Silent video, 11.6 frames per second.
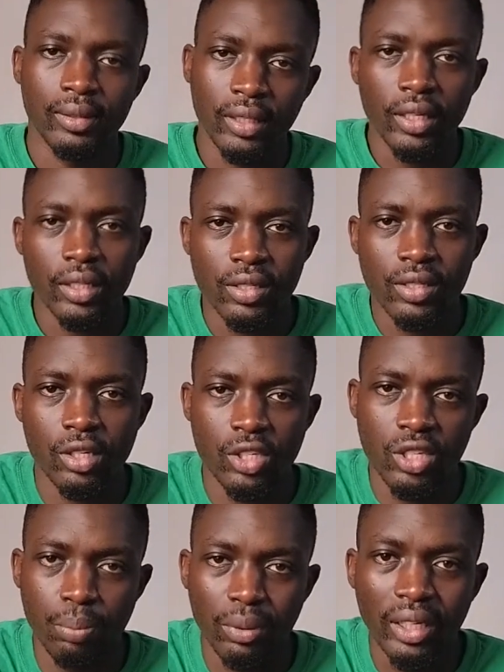takes
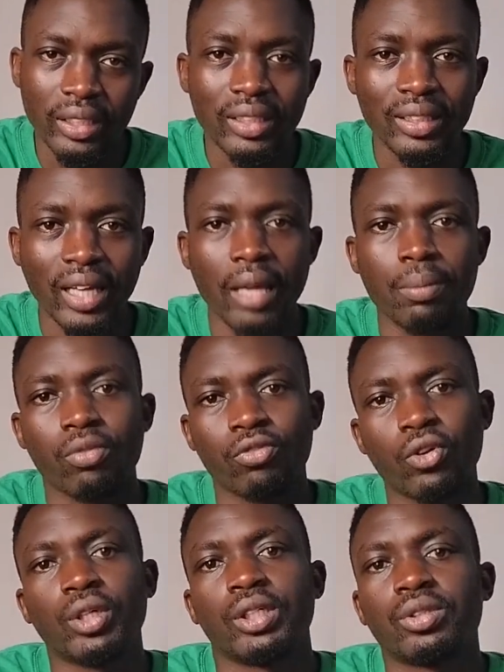stipulated time
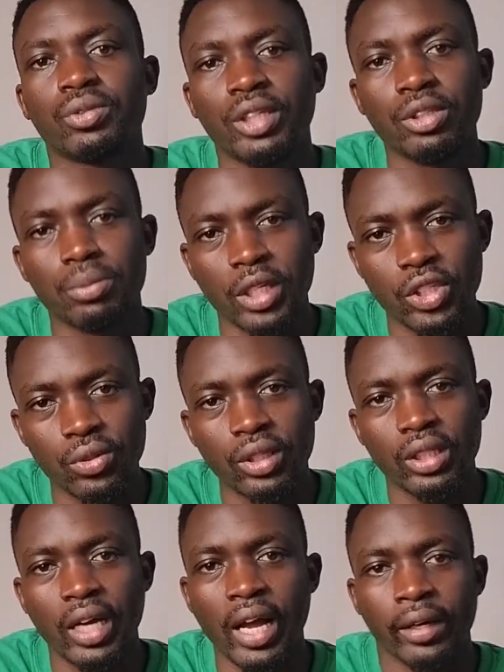for it to get
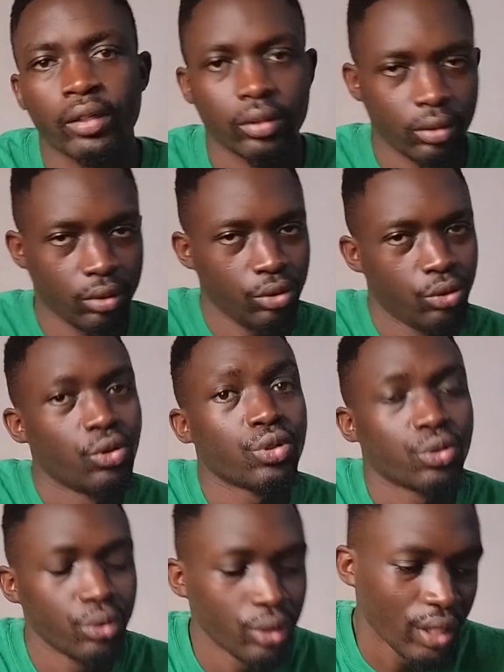maturity, and you go
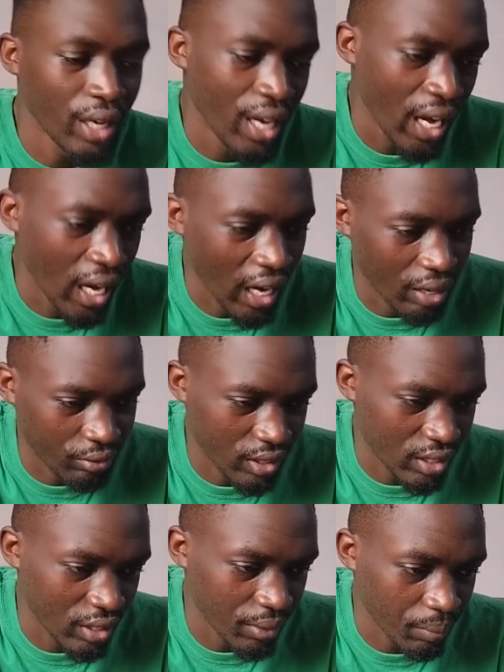to
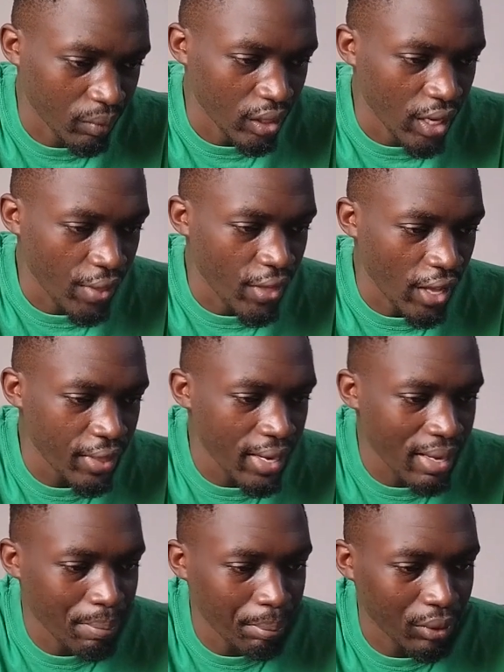harvesting. The other
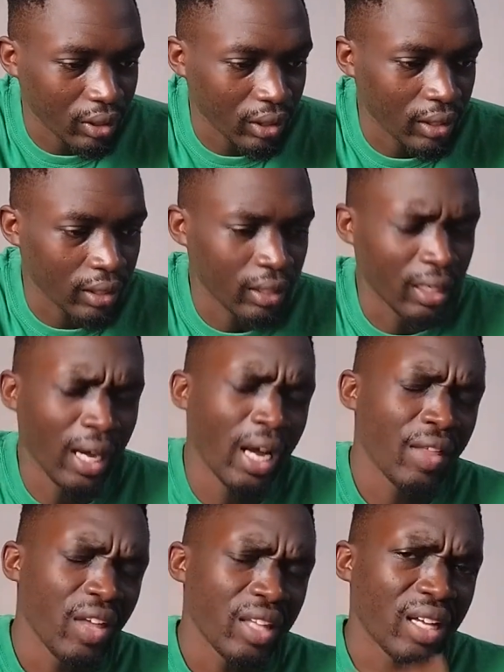important
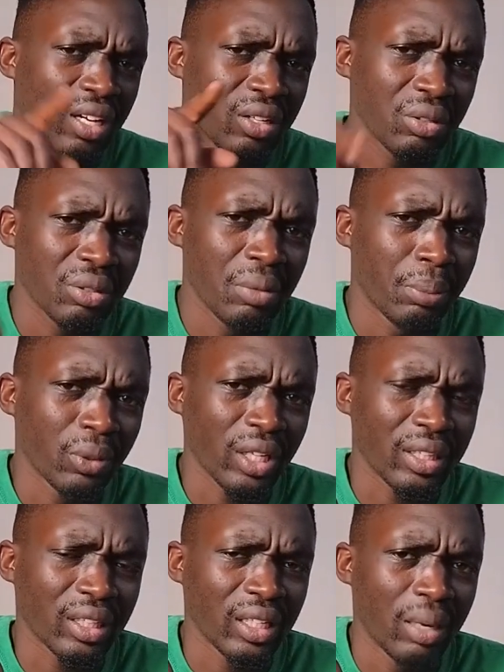
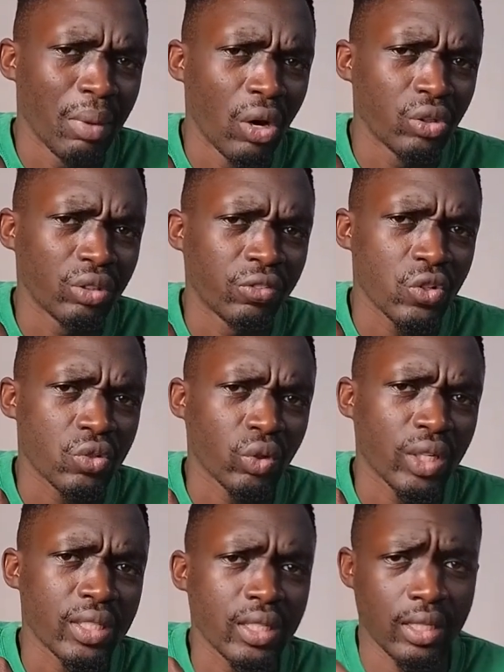thing about
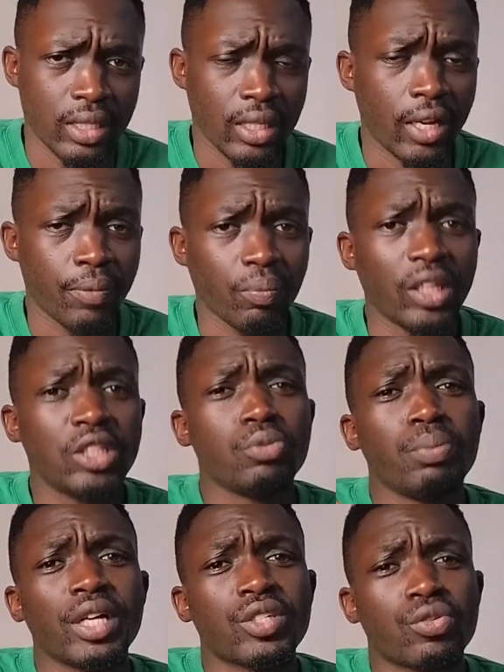phosphorus is
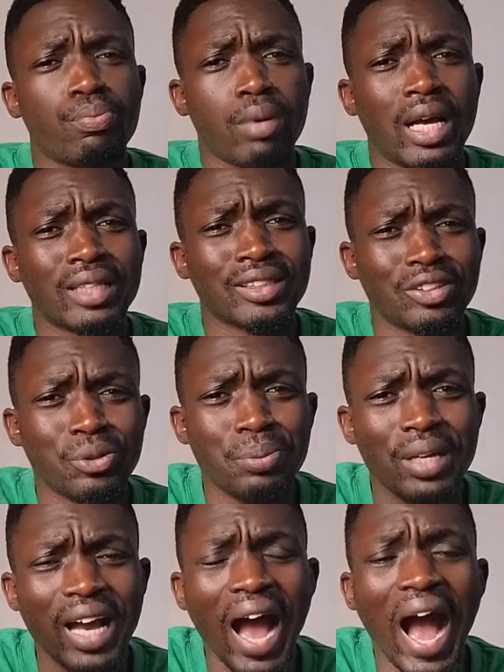it makes plants to
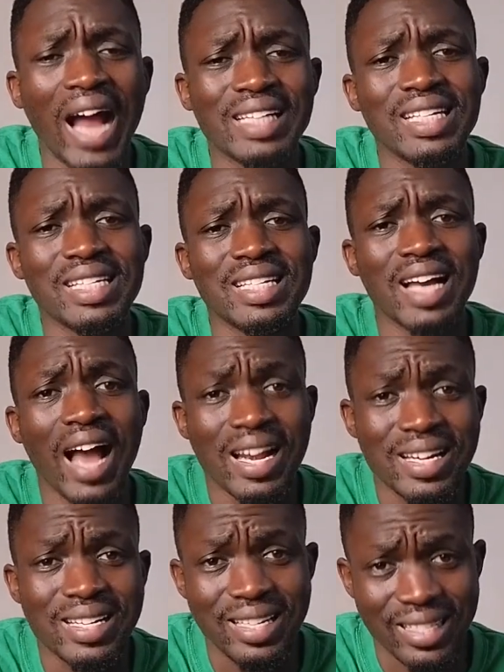be hardy
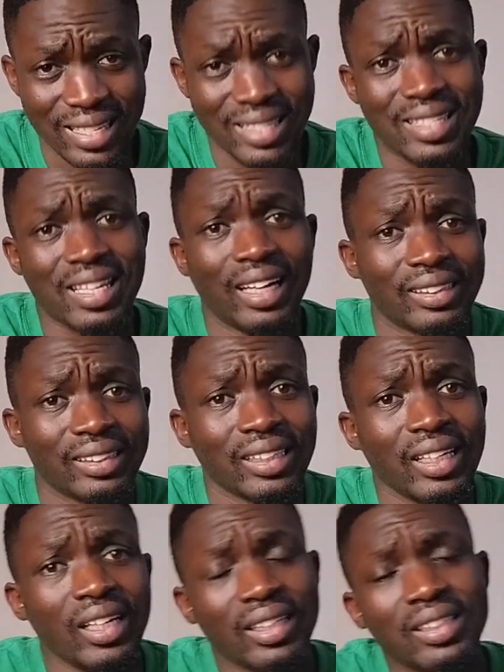and resistant.
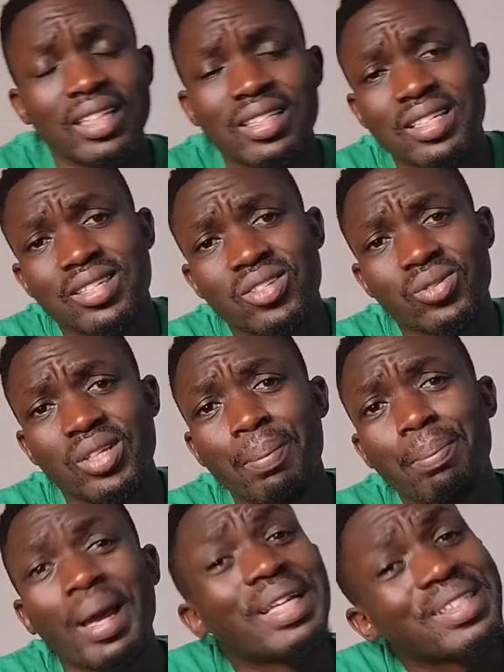That is to the
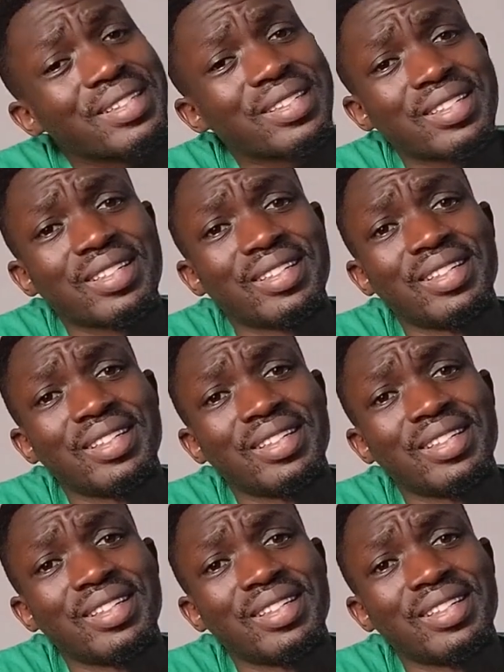pests,